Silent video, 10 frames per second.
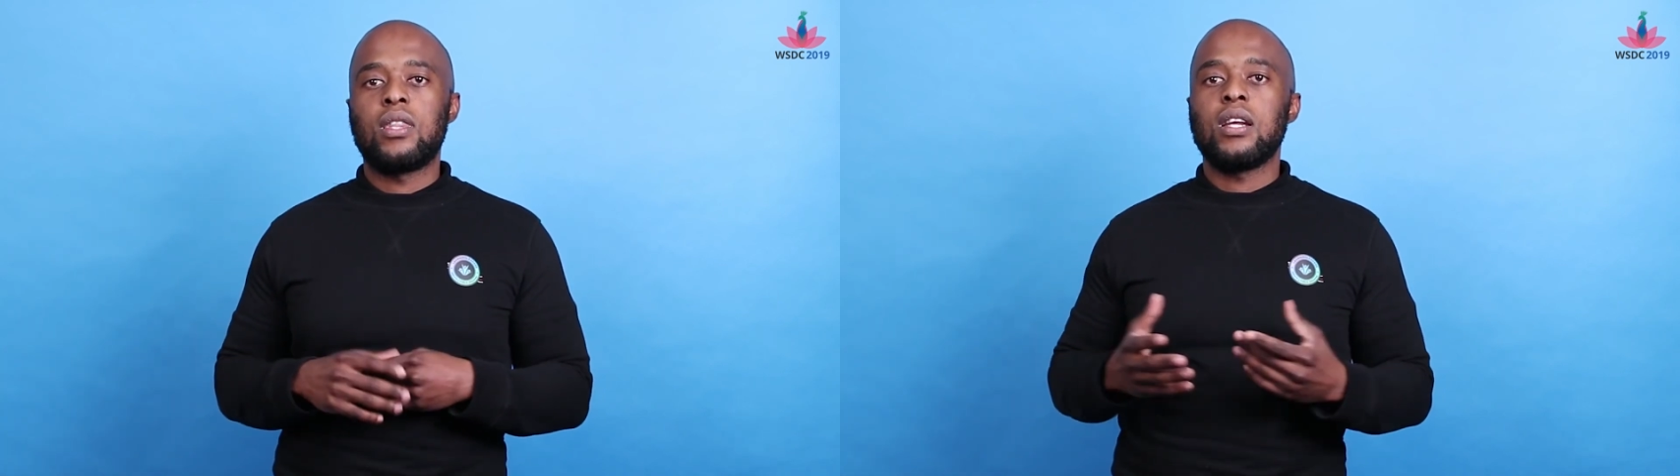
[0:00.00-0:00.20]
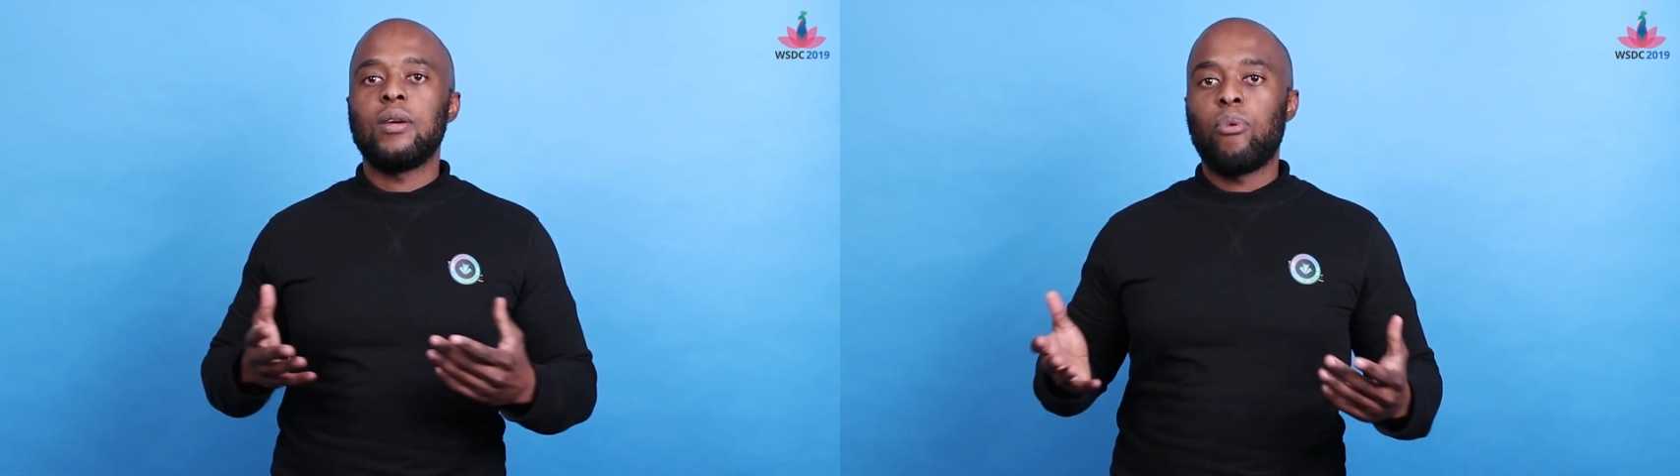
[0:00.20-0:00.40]

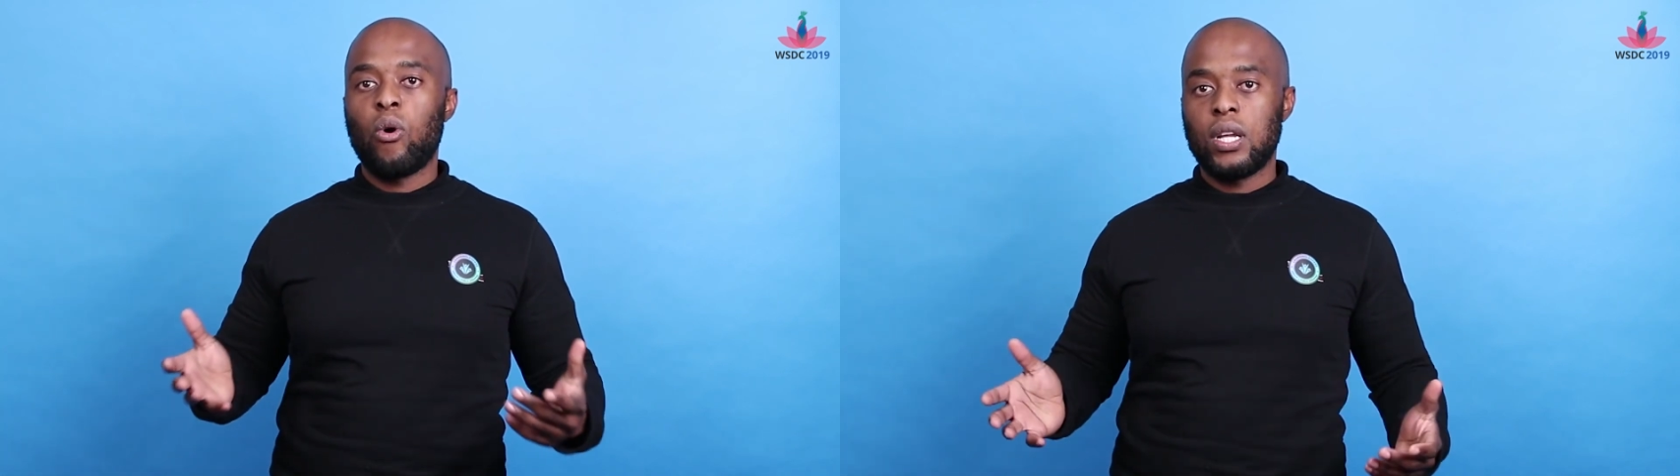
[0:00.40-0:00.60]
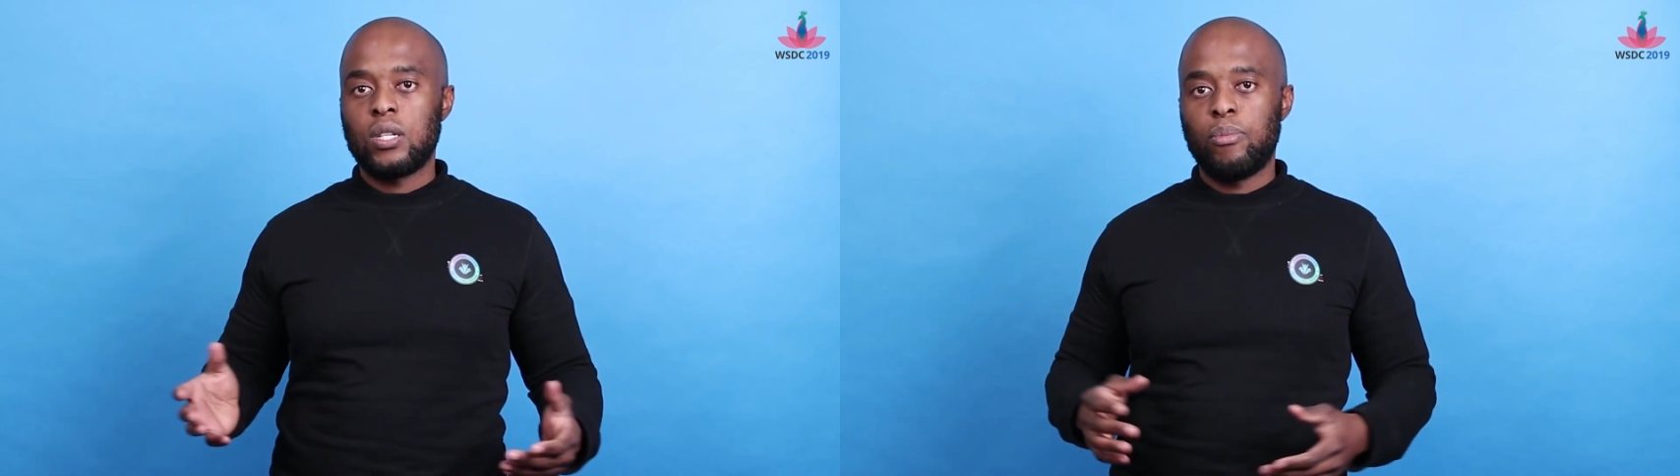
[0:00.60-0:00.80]

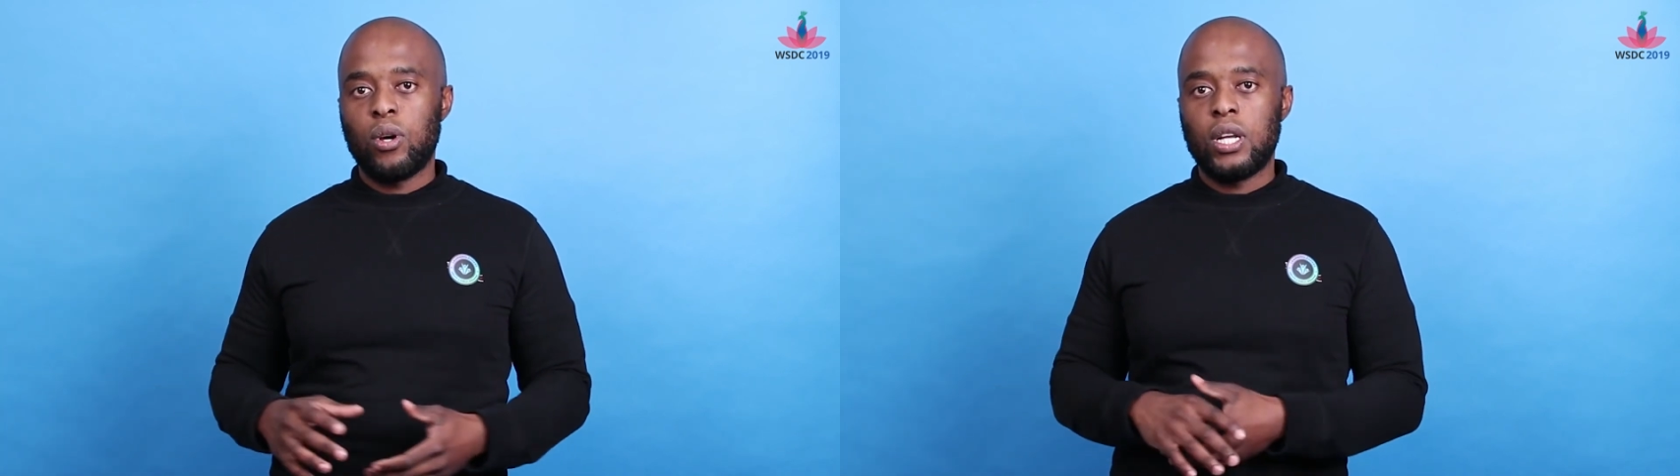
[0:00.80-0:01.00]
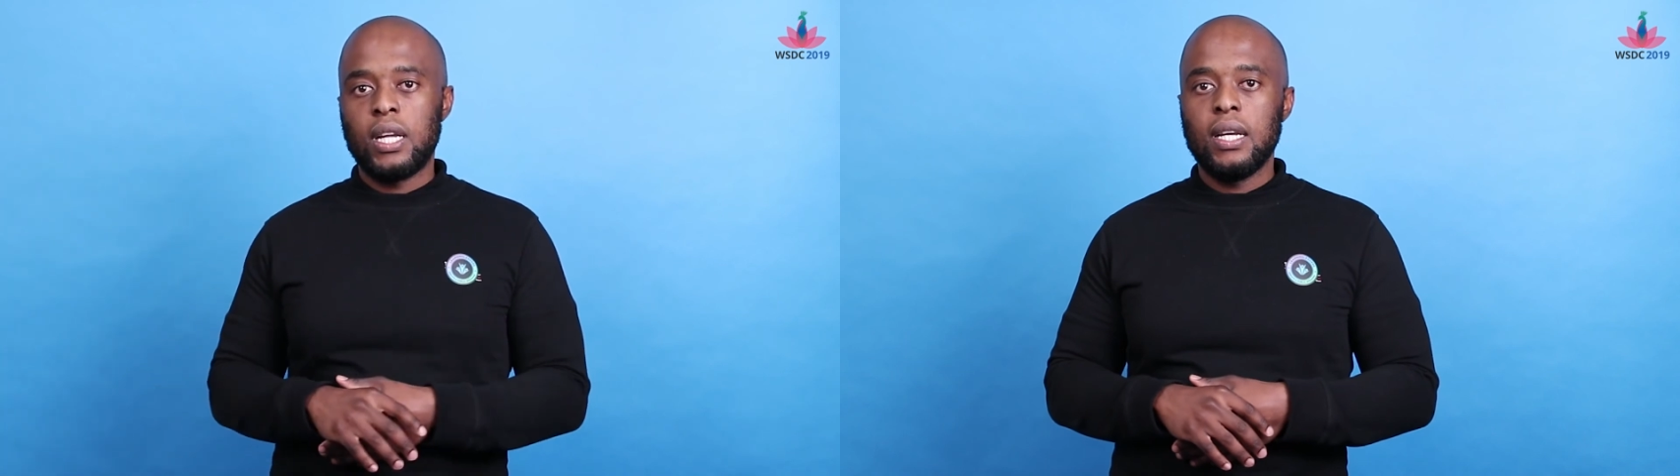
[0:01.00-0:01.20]
3-point
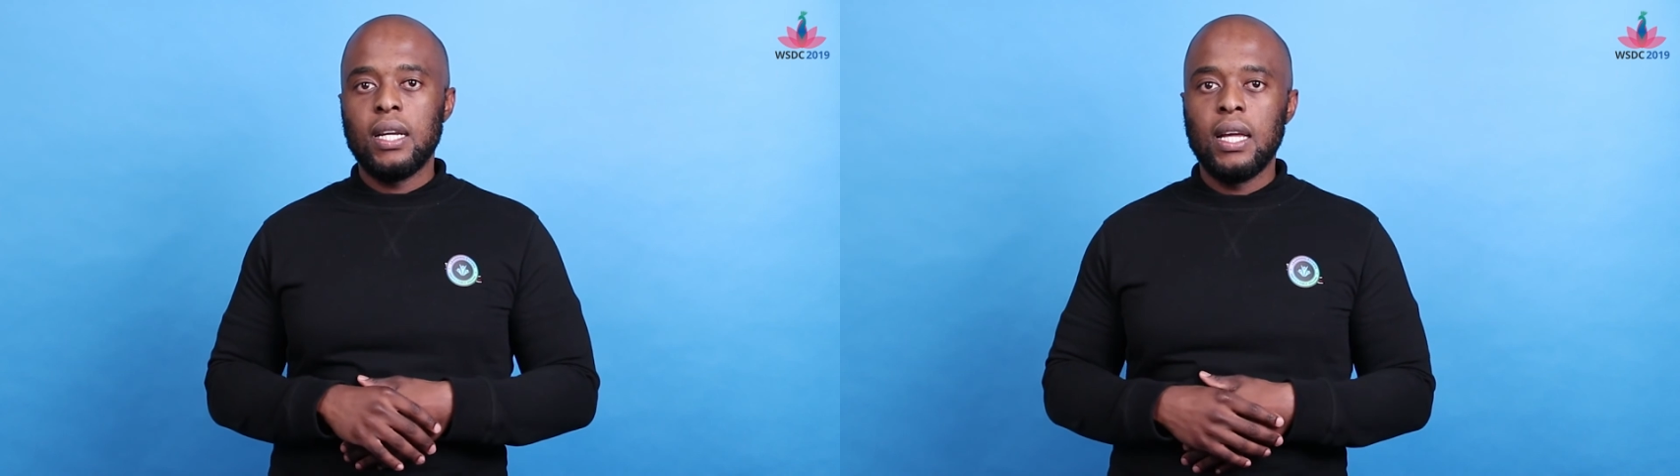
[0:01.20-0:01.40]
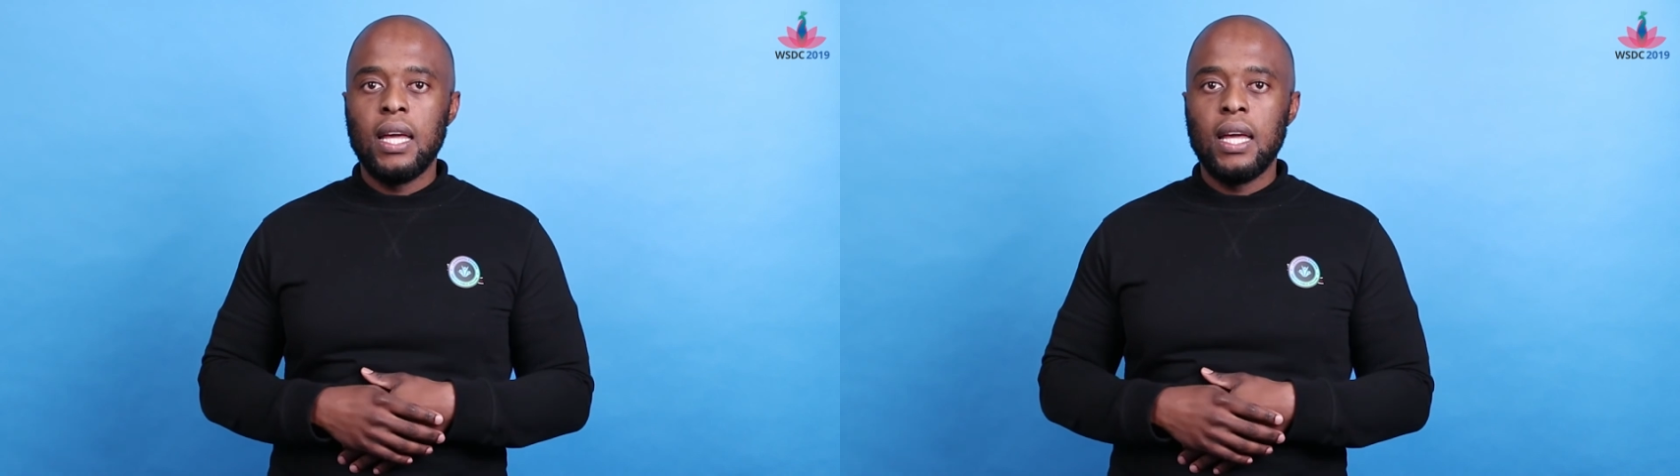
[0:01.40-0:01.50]
burden